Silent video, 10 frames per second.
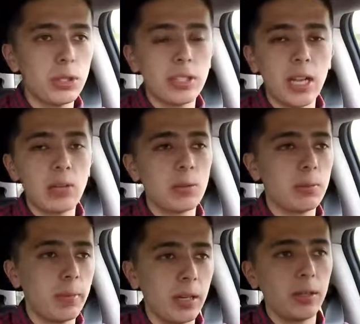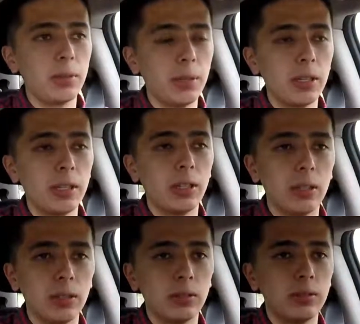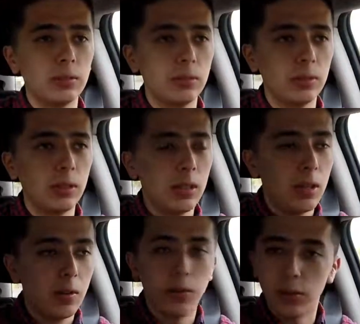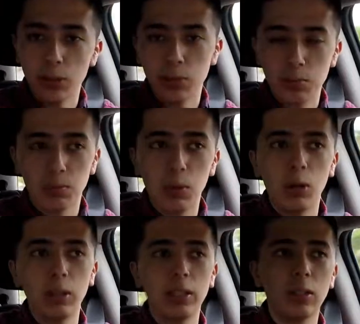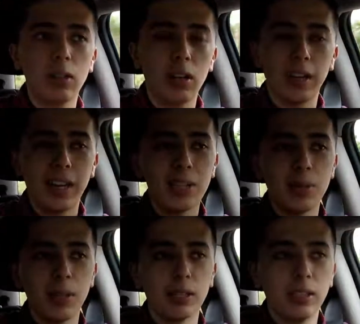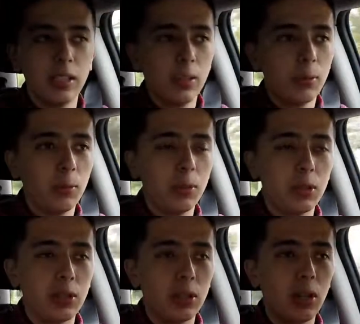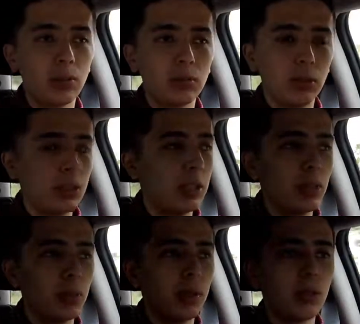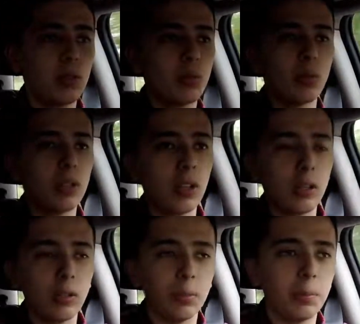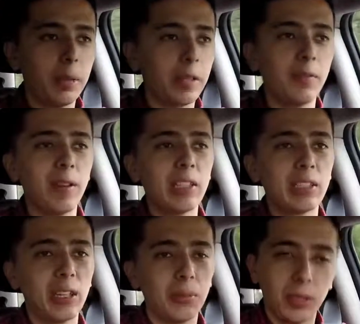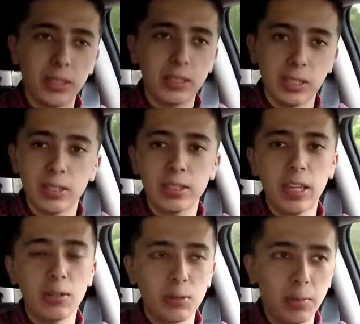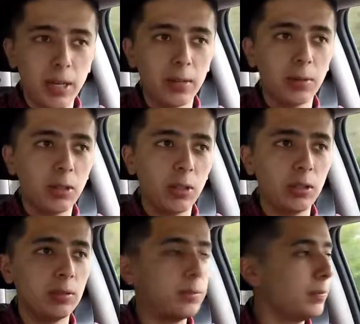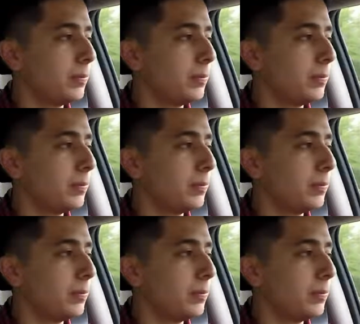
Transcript: which sounds very, very good for a small little car, hatchback, which is not considered to be a supercar or a very fast car, but it still sounds very good.